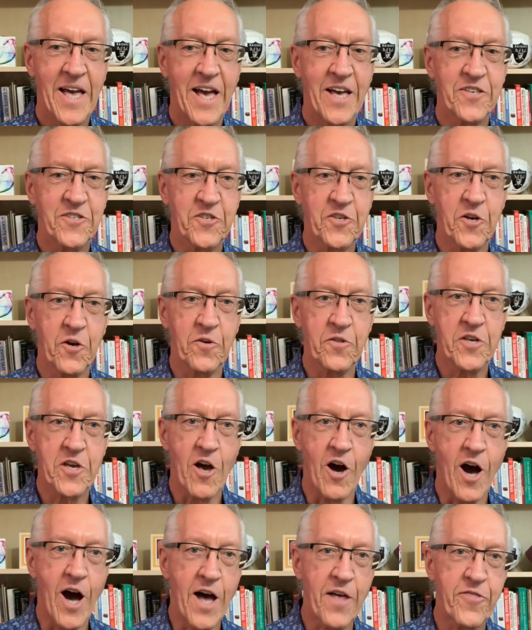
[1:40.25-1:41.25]
And so
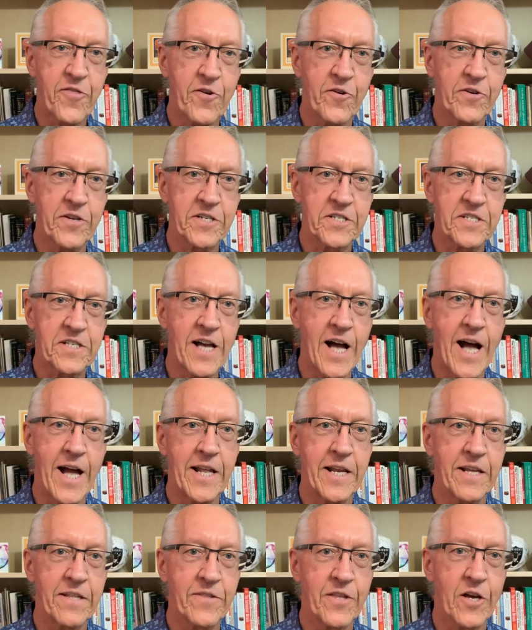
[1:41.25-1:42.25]
the author
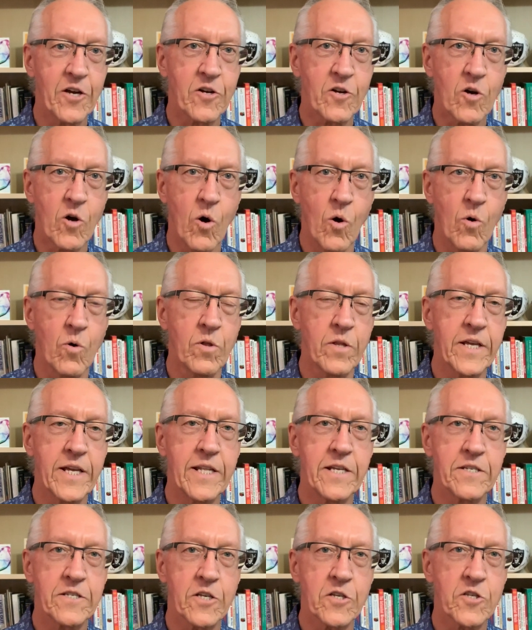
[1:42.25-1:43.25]
decided that
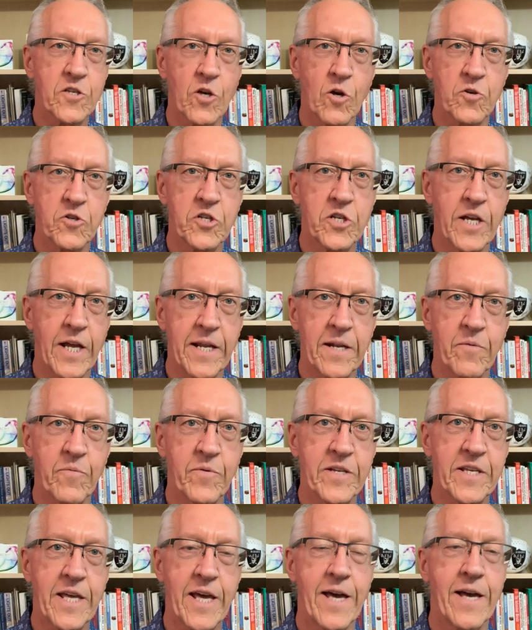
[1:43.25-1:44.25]
choline is associated
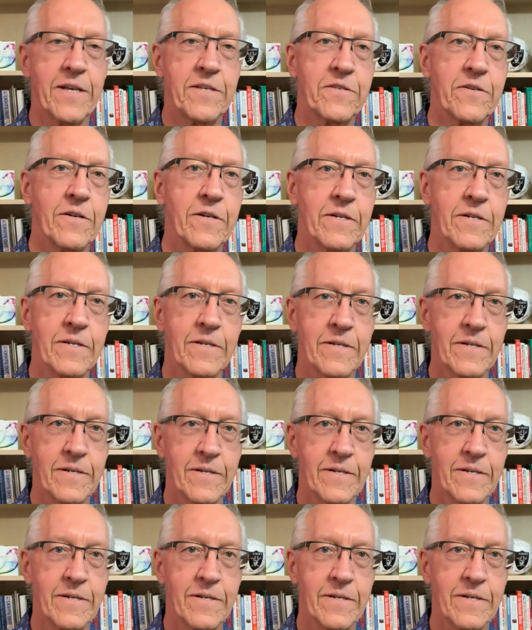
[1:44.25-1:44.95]
with cancer.